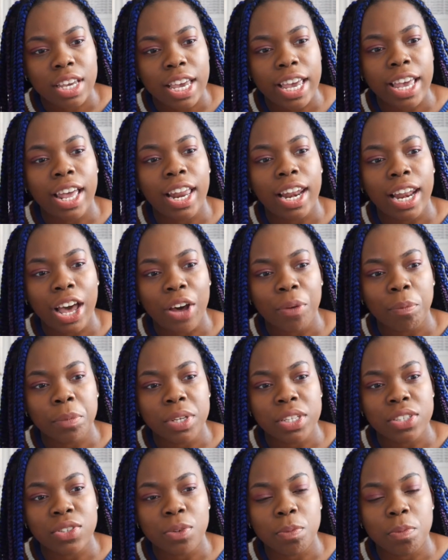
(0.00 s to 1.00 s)
it allowed
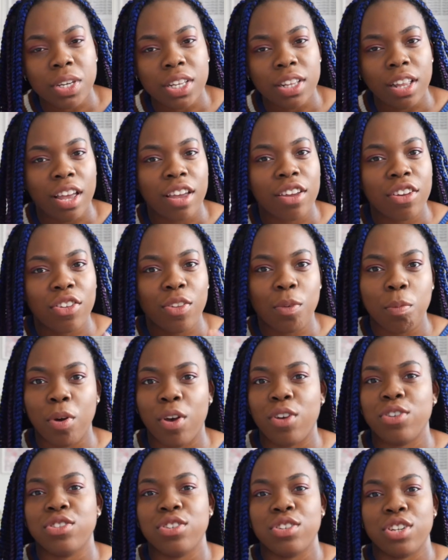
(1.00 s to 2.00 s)
me to be the
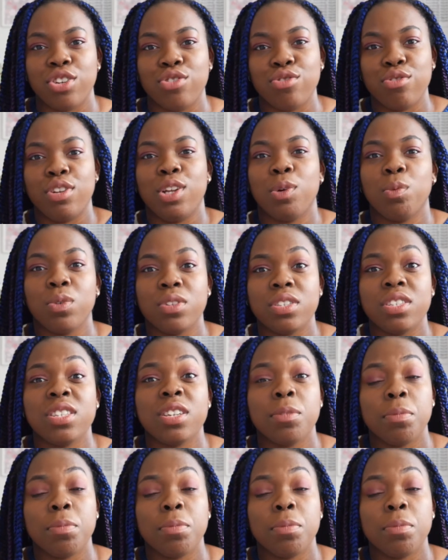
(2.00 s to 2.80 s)
person I truly wanted to